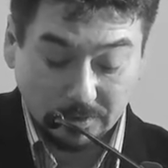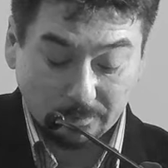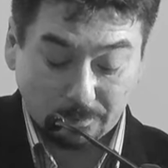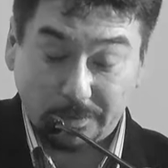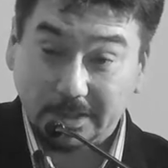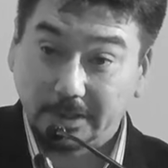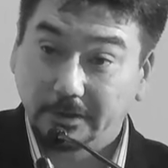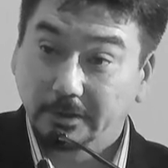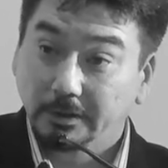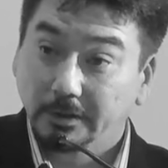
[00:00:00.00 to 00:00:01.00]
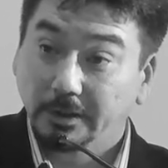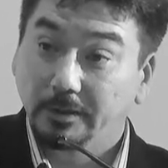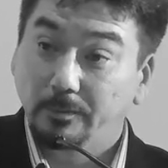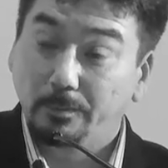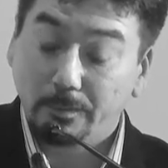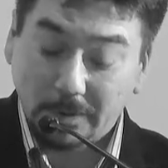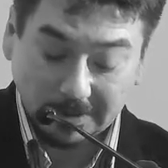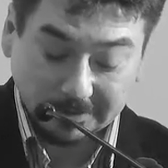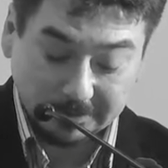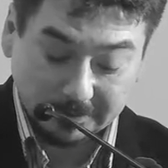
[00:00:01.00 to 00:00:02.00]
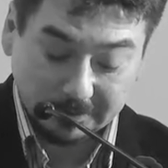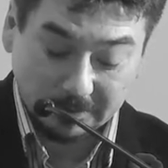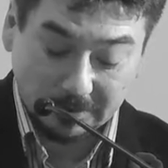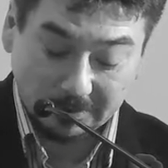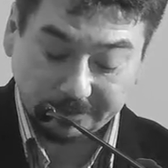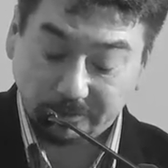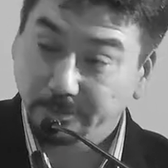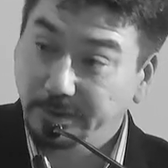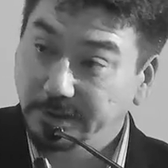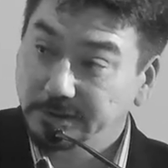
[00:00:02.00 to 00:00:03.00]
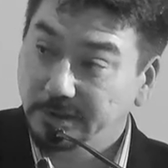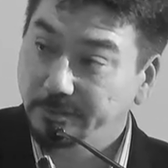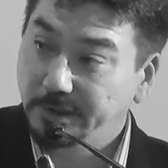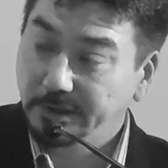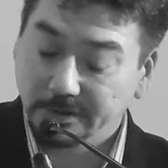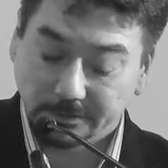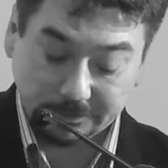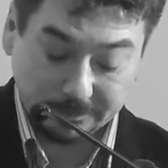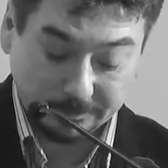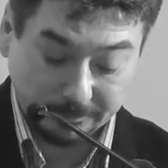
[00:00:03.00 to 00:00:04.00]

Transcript: but it must also mean something else.